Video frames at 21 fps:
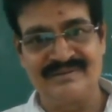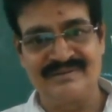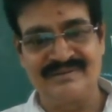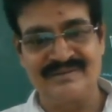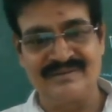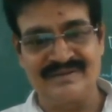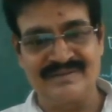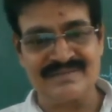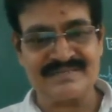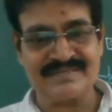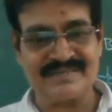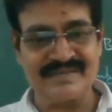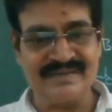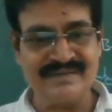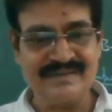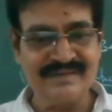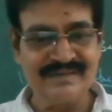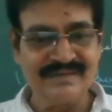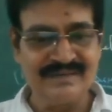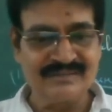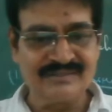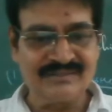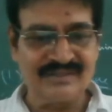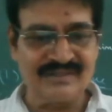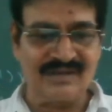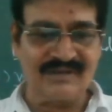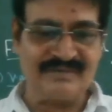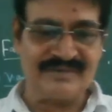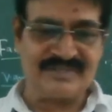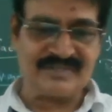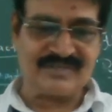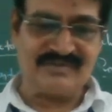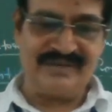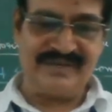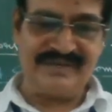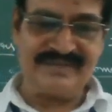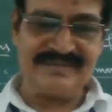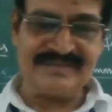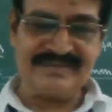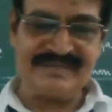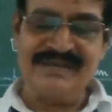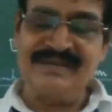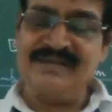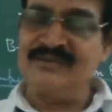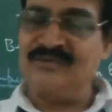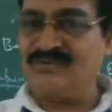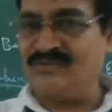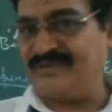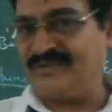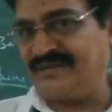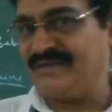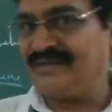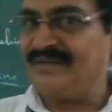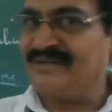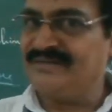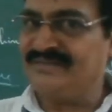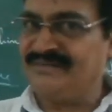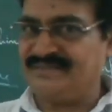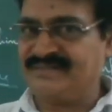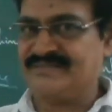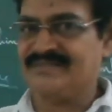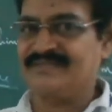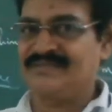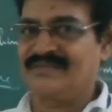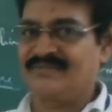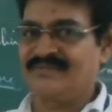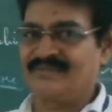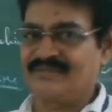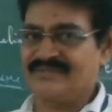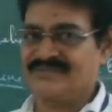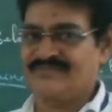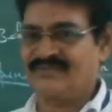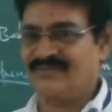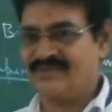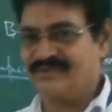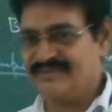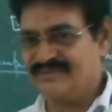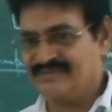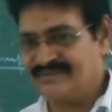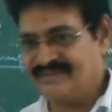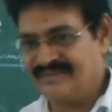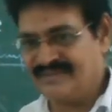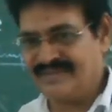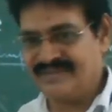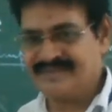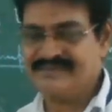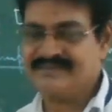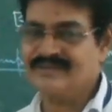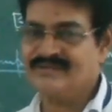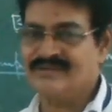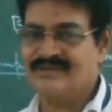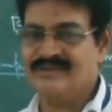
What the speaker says: Understand? The now students, today this is the much for that.